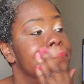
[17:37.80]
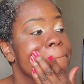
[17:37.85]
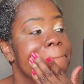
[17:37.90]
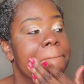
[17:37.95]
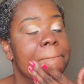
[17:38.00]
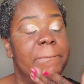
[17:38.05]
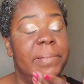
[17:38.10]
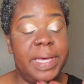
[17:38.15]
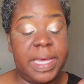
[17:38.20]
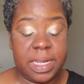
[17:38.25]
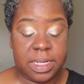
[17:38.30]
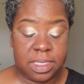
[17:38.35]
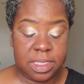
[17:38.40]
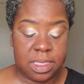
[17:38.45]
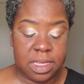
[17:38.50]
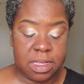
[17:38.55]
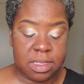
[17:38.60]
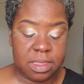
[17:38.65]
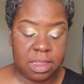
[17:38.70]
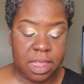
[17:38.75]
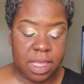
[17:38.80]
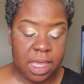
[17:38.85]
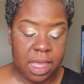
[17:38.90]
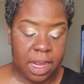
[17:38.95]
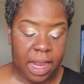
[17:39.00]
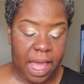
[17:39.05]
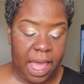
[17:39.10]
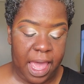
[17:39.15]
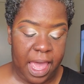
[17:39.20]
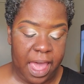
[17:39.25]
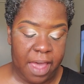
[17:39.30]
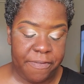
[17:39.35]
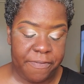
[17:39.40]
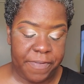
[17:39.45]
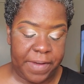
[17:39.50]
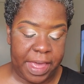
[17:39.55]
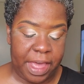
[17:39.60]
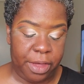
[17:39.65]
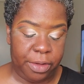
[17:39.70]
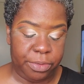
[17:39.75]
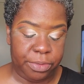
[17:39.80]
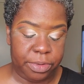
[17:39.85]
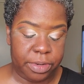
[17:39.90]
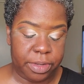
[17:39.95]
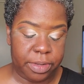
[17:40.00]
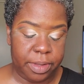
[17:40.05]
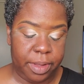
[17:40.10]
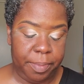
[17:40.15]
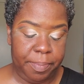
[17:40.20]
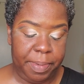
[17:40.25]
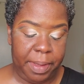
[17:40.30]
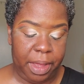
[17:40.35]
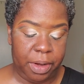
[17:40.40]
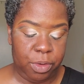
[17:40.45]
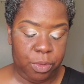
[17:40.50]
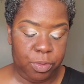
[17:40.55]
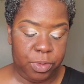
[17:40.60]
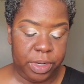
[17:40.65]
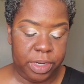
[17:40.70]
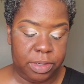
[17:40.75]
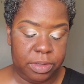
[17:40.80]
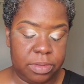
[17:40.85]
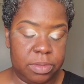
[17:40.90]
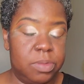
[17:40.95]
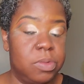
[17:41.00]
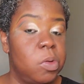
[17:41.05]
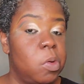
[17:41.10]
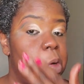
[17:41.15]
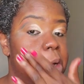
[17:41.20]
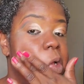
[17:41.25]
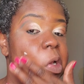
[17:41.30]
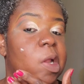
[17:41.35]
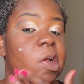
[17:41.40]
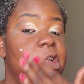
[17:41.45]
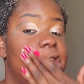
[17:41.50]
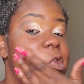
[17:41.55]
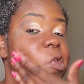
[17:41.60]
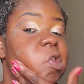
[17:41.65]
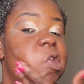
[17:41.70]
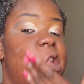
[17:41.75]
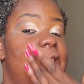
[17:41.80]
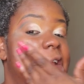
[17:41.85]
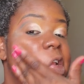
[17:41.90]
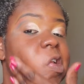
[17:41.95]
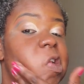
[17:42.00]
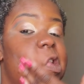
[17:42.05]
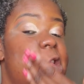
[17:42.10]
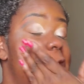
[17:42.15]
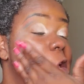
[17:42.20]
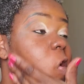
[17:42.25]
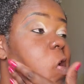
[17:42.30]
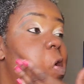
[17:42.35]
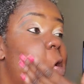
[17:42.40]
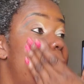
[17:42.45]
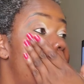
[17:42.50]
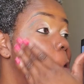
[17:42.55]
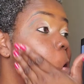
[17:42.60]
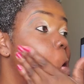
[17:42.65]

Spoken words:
But since then, I have found a better one. And I'll show you that in a second.